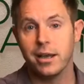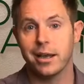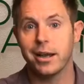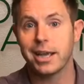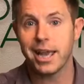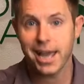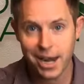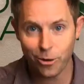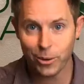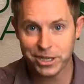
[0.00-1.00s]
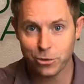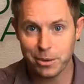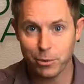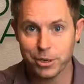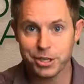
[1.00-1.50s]
And I cannot wait to
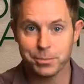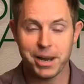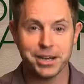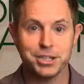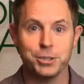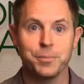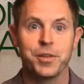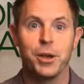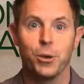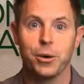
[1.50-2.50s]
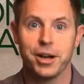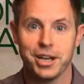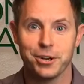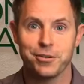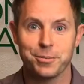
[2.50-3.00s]
report back to you what I
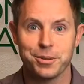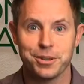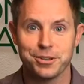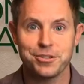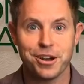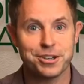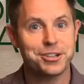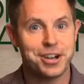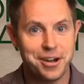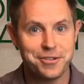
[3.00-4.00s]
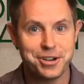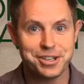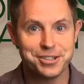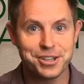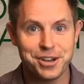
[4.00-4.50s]
hear from this doctor after he
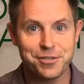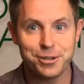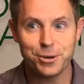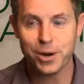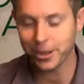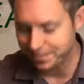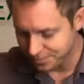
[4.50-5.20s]
has done that for a little while.